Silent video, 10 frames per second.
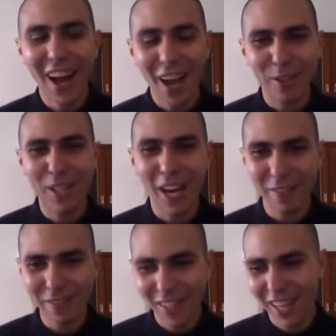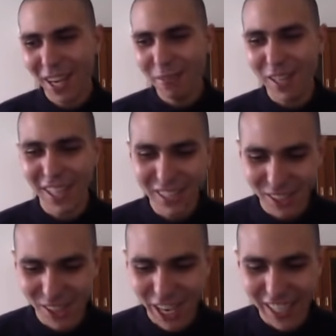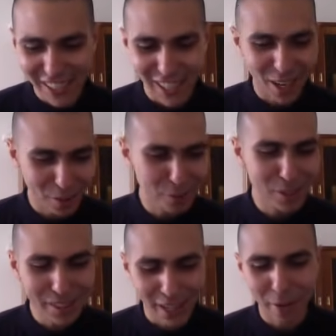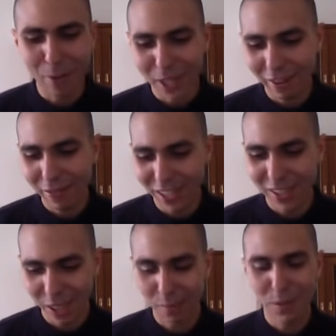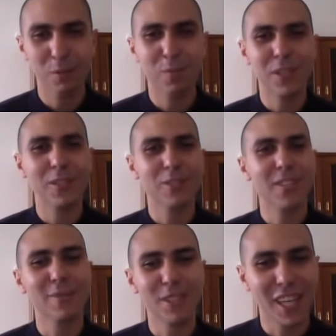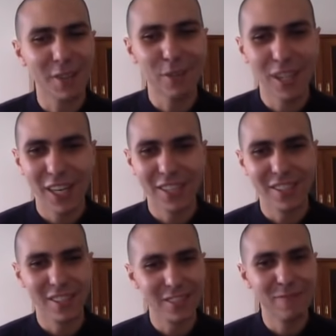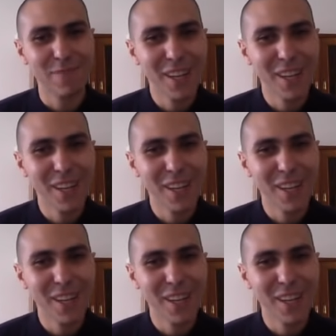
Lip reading: I could have, if I got the chance, I would have ended up in a prison cell, but thankfully I did not.